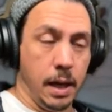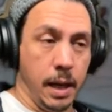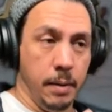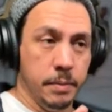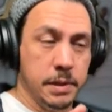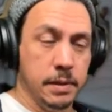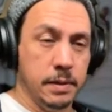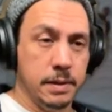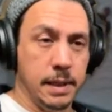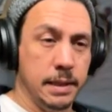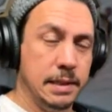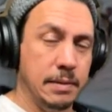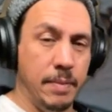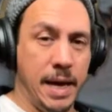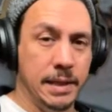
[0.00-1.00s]
So there's
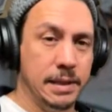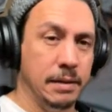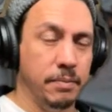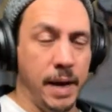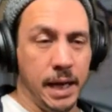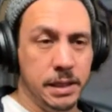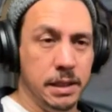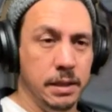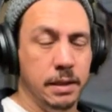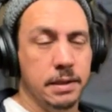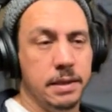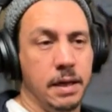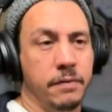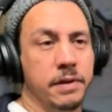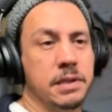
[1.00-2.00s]
like semantic matching
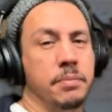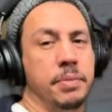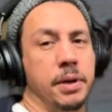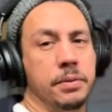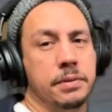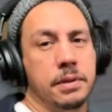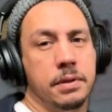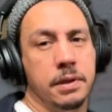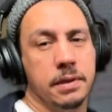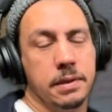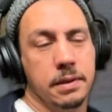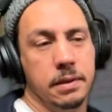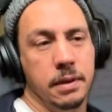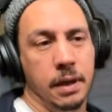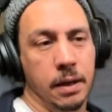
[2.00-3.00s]
and stuff, as opposed to
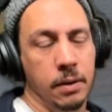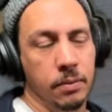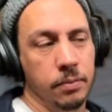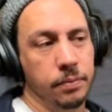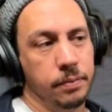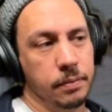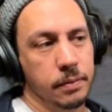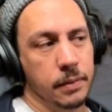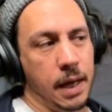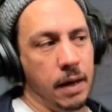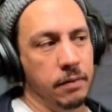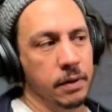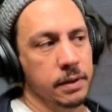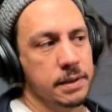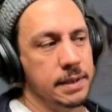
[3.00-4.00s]
just, you know,
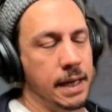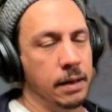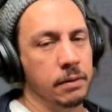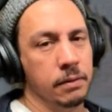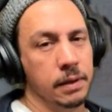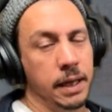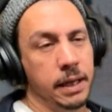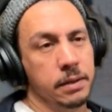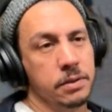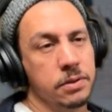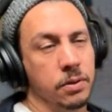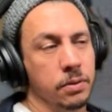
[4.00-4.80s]
having standard like